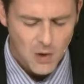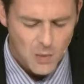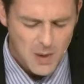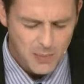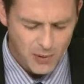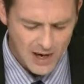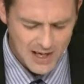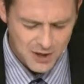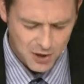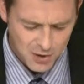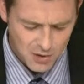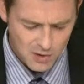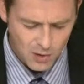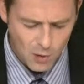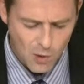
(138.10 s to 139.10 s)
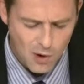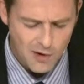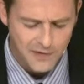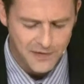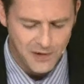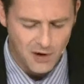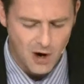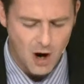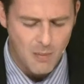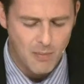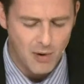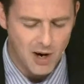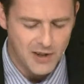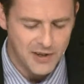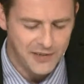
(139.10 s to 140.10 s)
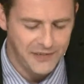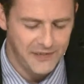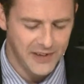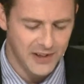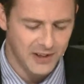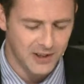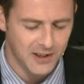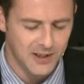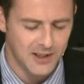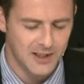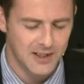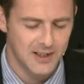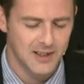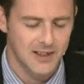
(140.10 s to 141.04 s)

We pray too, Lord, for our brother Phil.